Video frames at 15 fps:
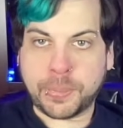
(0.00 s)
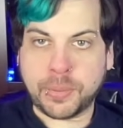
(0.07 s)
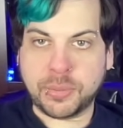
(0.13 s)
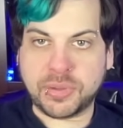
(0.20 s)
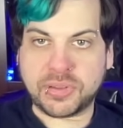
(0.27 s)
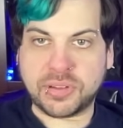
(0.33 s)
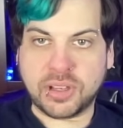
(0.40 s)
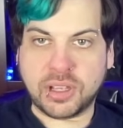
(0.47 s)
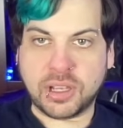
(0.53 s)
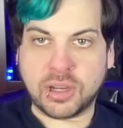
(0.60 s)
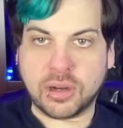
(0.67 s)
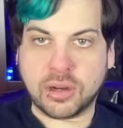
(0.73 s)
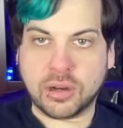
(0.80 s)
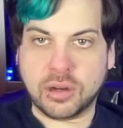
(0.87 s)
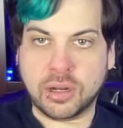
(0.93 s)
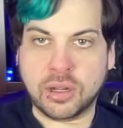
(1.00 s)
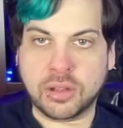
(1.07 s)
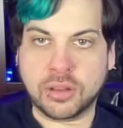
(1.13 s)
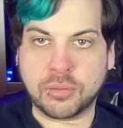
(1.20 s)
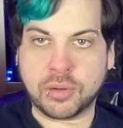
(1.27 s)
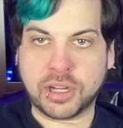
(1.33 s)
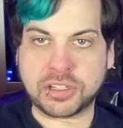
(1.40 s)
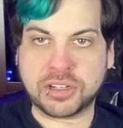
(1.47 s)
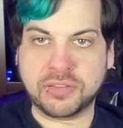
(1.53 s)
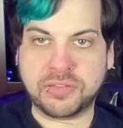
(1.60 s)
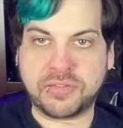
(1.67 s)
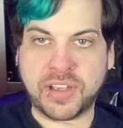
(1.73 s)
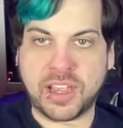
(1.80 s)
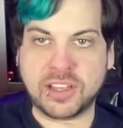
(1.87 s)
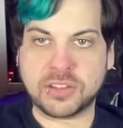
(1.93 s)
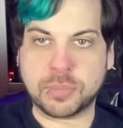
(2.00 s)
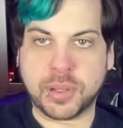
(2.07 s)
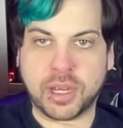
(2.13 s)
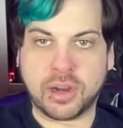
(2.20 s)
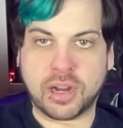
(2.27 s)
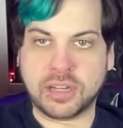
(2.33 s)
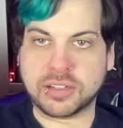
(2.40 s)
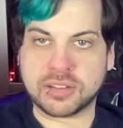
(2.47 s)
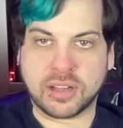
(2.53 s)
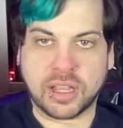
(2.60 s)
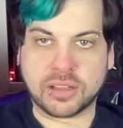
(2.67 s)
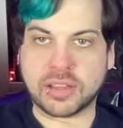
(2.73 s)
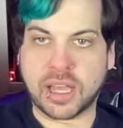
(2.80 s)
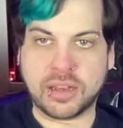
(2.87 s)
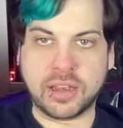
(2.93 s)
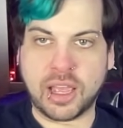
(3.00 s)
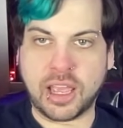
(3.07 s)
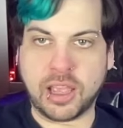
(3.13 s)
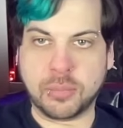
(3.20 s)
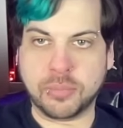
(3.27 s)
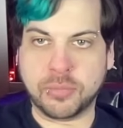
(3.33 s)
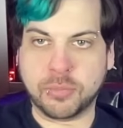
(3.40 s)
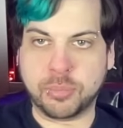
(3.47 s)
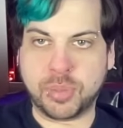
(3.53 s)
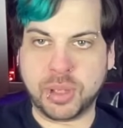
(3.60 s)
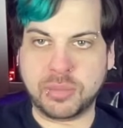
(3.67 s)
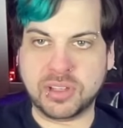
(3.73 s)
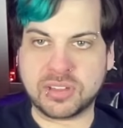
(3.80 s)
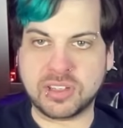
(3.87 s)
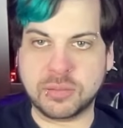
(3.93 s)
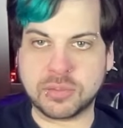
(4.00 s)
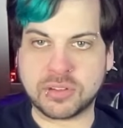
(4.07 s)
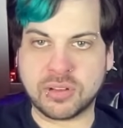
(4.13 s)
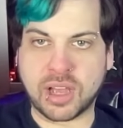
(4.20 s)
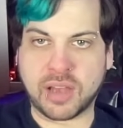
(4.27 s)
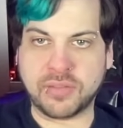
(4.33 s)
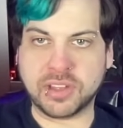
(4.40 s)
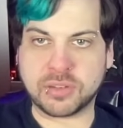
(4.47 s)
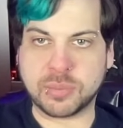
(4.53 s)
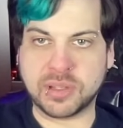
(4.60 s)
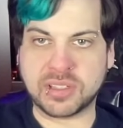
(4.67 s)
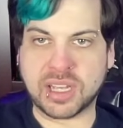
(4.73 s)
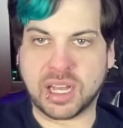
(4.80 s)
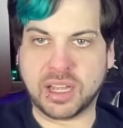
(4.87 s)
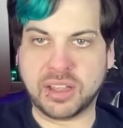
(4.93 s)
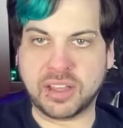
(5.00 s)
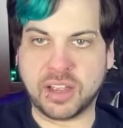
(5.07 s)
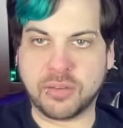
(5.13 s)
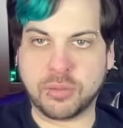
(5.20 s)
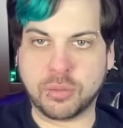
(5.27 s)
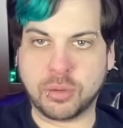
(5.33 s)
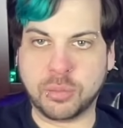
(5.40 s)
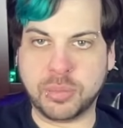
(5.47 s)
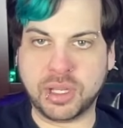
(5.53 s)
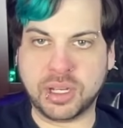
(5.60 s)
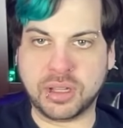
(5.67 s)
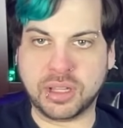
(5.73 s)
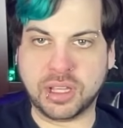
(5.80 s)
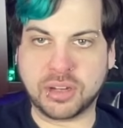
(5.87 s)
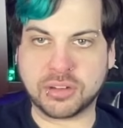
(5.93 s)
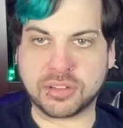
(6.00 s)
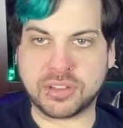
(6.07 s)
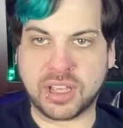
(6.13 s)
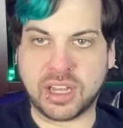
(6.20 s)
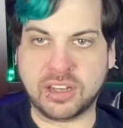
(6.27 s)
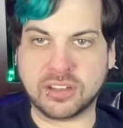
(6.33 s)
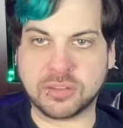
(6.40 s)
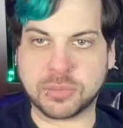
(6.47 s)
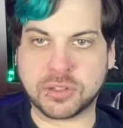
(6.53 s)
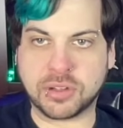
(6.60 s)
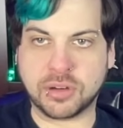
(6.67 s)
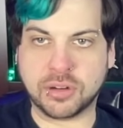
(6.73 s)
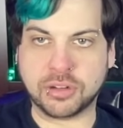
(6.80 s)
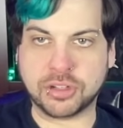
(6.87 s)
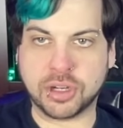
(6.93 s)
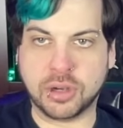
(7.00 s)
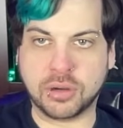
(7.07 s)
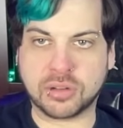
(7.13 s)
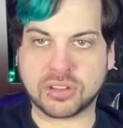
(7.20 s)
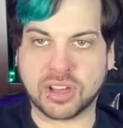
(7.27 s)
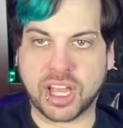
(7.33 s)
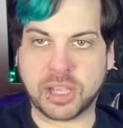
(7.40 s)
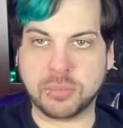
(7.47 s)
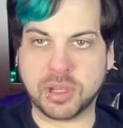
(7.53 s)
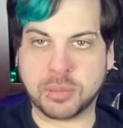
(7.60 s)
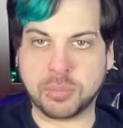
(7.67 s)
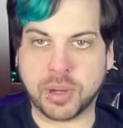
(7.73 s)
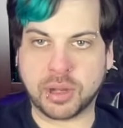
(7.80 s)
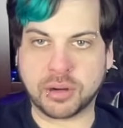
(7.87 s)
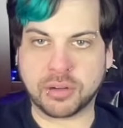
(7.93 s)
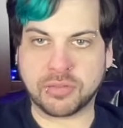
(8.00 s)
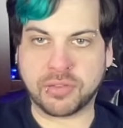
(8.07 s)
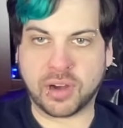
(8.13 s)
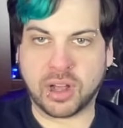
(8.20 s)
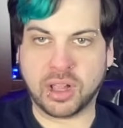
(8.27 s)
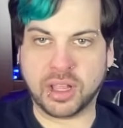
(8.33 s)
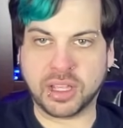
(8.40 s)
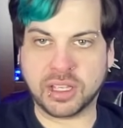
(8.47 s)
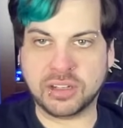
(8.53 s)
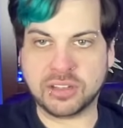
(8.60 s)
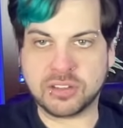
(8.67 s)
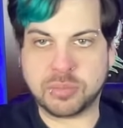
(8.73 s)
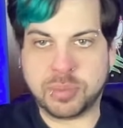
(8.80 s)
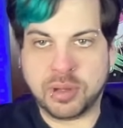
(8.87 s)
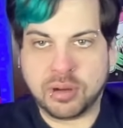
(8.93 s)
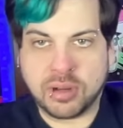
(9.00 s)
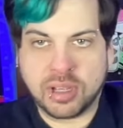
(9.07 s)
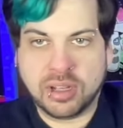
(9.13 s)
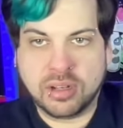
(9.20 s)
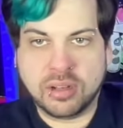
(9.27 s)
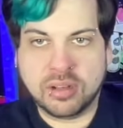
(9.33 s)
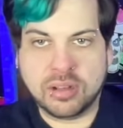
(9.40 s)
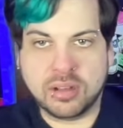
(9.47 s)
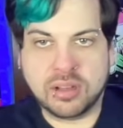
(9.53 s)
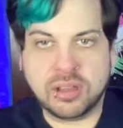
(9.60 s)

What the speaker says: Let me see here. The Russian Phase Bear. I just like that name. Bimmy seems to have this mentality that everyone will immediately understand his obscure jokes, like McButter falling and disappearing